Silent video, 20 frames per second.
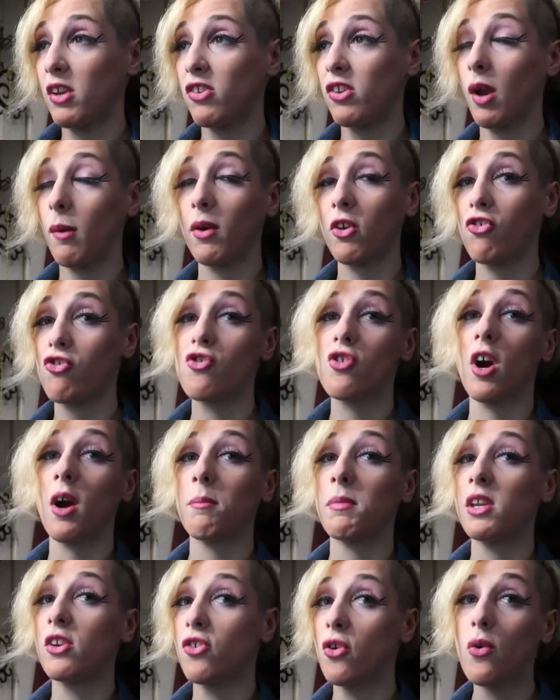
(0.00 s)
stomach should not
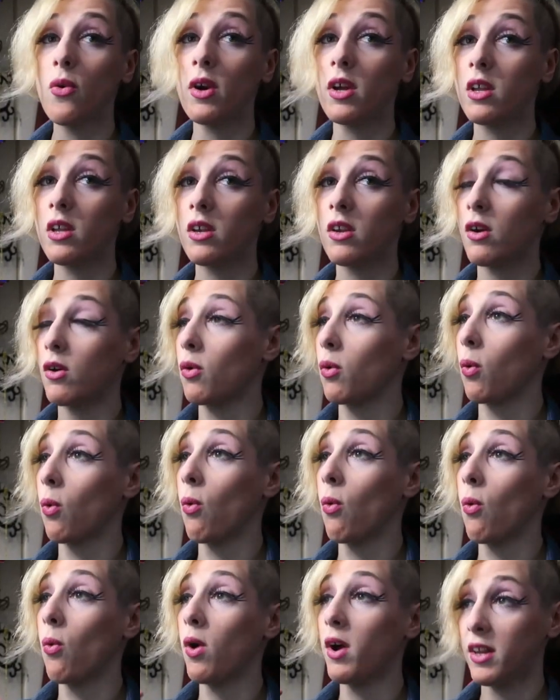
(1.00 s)
be doing
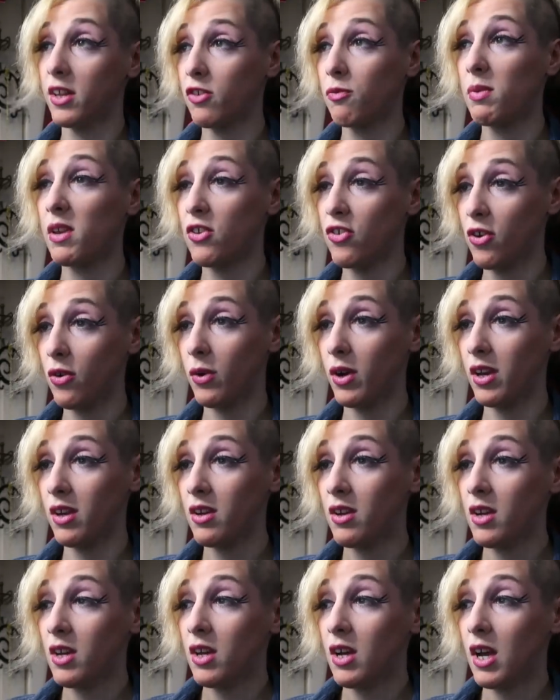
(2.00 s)
what it's been doing.
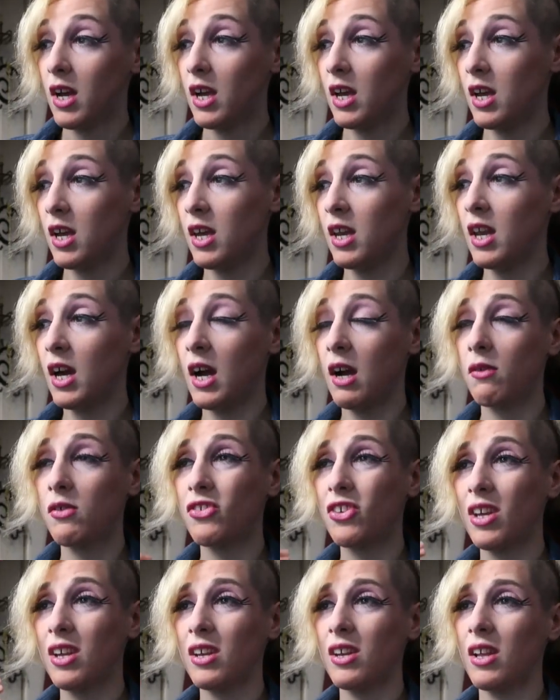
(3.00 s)
And I was
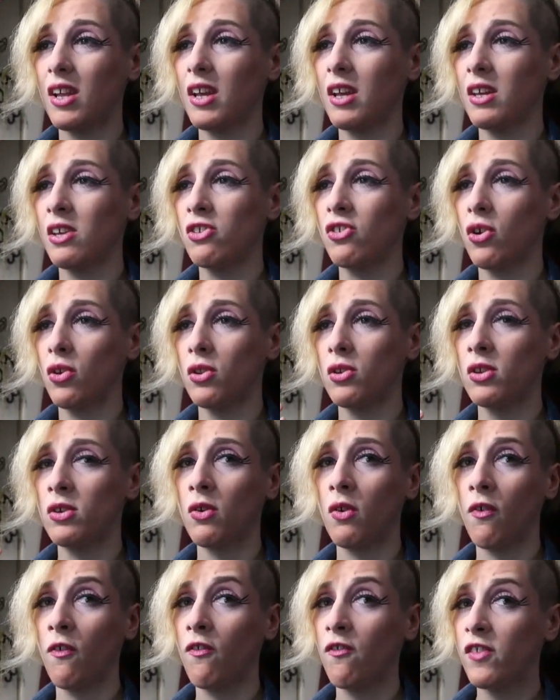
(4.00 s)
getting,
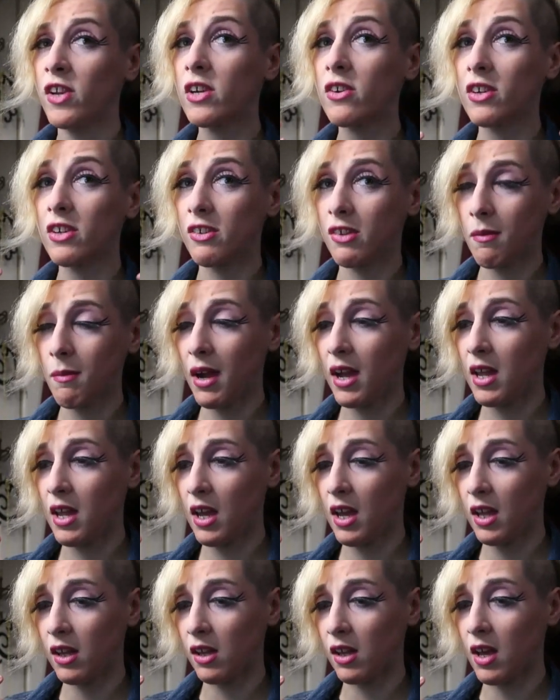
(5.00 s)
little theories in my
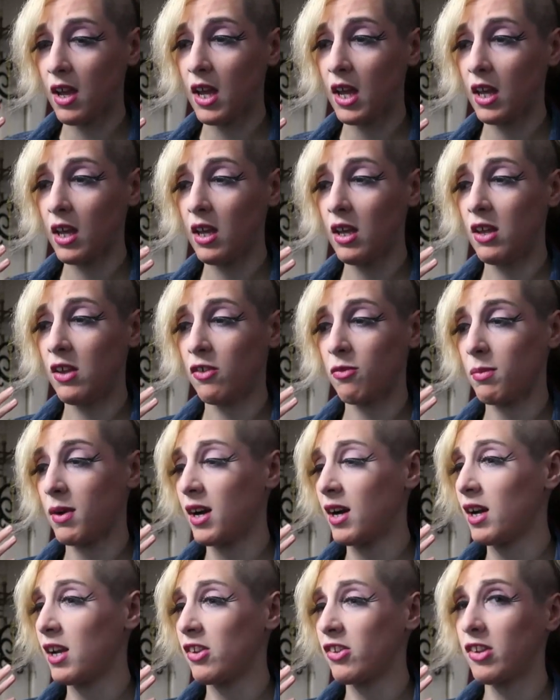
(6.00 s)
head, is
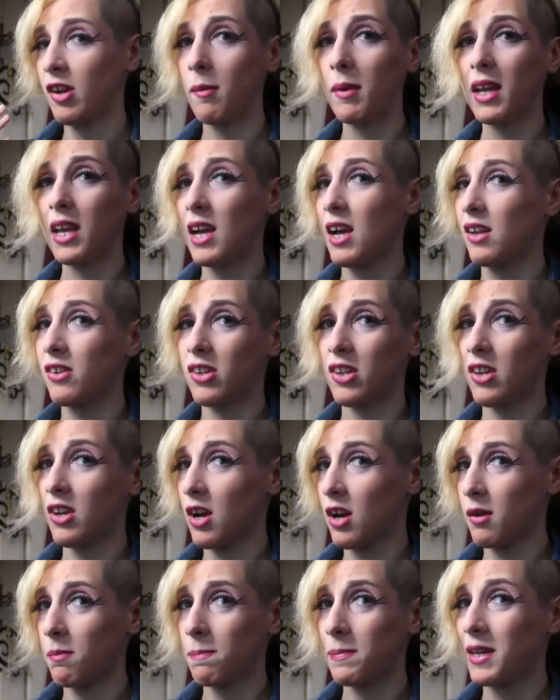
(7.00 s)
my stomach acid
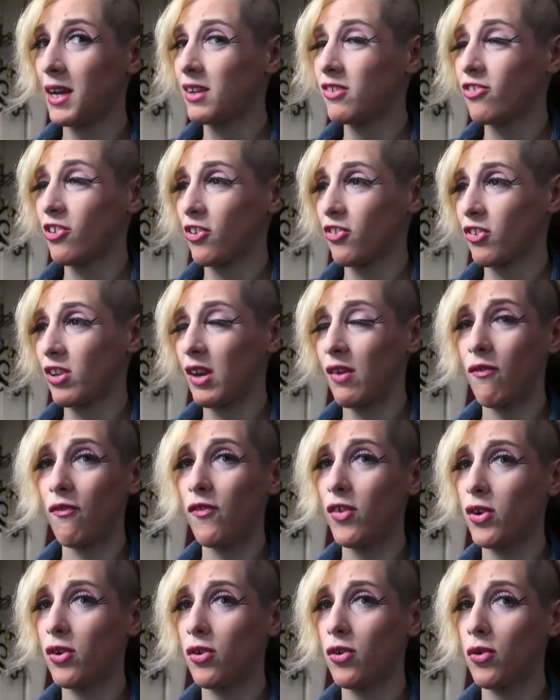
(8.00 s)
not digesting
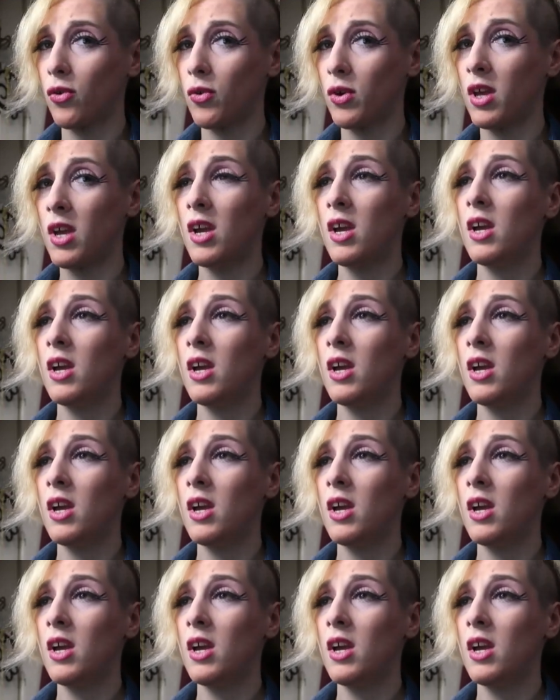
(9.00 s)
food?